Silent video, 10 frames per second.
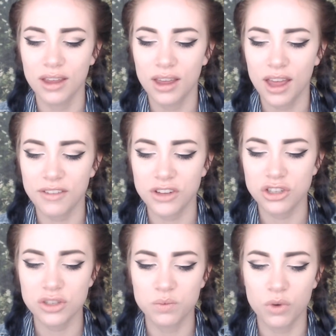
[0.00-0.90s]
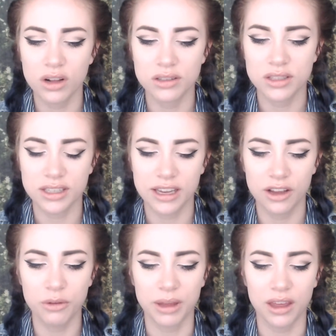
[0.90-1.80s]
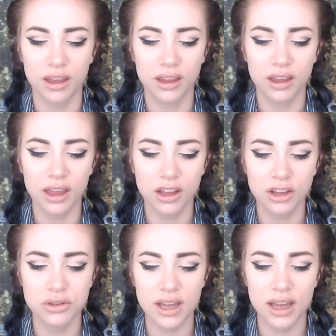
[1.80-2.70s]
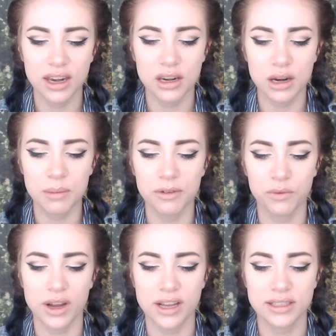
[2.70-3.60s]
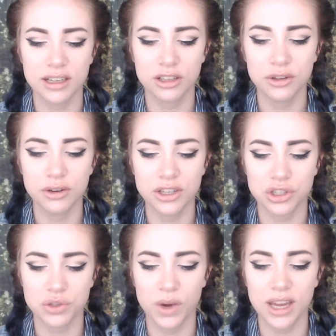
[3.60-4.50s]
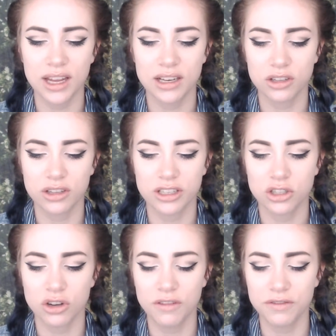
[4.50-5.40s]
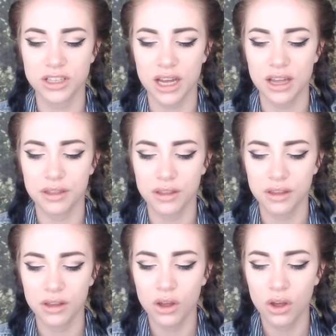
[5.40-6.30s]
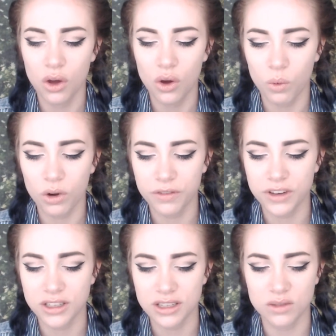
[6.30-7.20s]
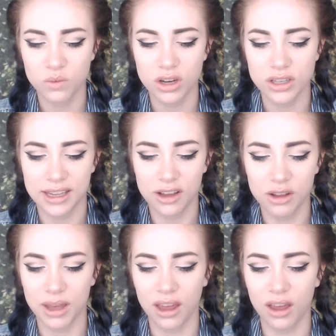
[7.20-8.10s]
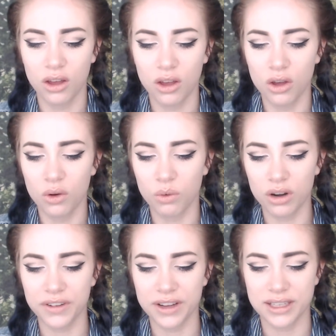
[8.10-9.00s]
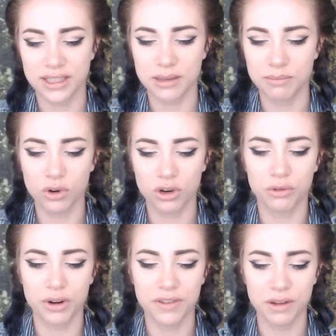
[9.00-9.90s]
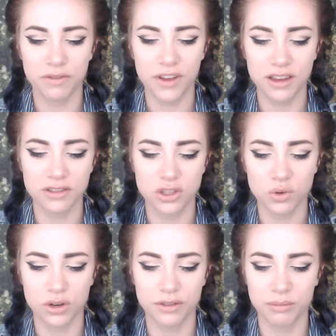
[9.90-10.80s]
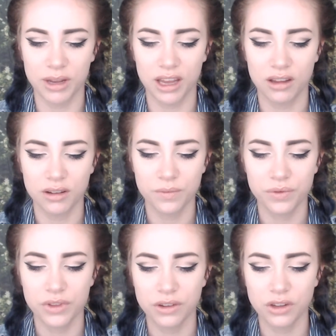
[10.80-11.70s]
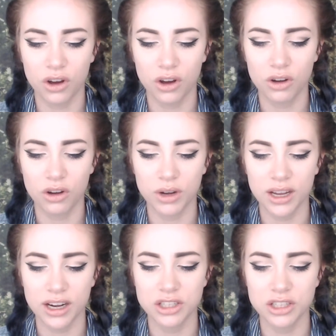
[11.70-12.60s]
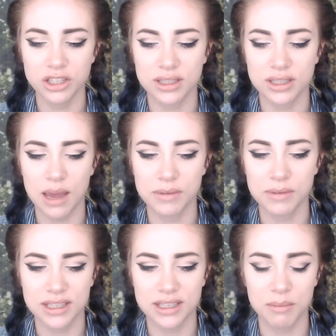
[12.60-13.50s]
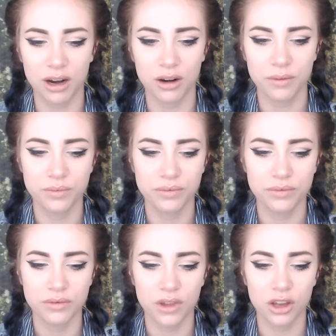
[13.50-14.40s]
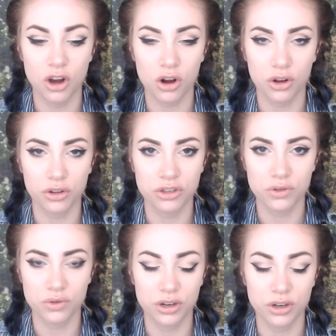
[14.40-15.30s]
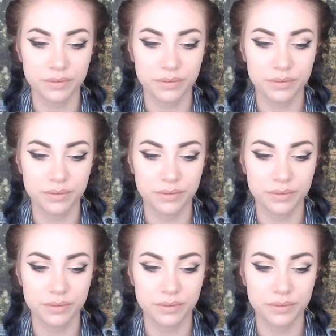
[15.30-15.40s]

If it just wants to kill me, it could do that any number of ways, including just waiting until I starve to death. What if it doesn't want to kill me? What if it has some more horrific fate in store for me? God, what can I do to escape this nightmare? A knock on the door.